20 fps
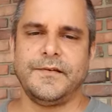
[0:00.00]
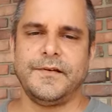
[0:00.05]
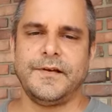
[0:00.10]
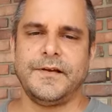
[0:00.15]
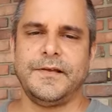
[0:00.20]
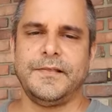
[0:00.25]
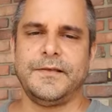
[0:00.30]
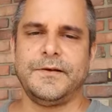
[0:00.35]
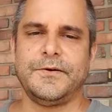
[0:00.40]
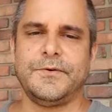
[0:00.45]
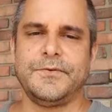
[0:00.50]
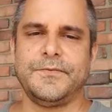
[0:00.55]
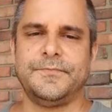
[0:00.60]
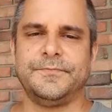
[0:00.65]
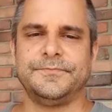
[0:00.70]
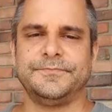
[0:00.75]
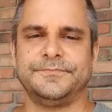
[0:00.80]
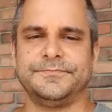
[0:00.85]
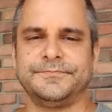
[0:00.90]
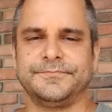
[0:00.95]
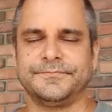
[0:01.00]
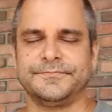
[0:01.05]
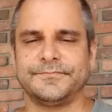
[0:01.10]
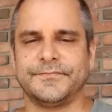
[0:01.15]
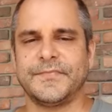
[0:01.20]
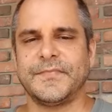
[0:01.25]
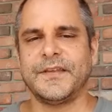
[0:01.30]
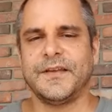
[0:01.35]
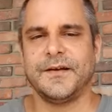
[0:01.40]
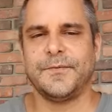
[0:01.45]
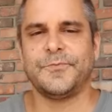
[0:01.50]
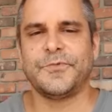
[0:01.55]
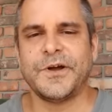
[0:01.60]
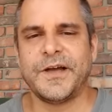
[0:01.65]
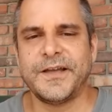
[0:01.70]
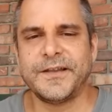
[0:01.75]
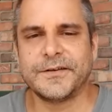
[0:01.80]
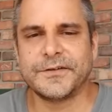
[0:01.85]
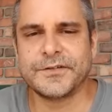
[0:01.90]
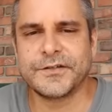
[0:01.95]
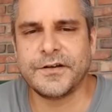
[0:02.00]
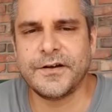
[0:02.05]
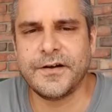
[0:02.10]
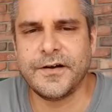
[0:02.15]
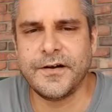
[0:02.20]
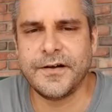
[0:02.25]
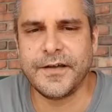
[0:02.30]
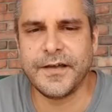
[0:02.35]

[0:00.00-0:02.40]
Hello, I'm Ryan Shaw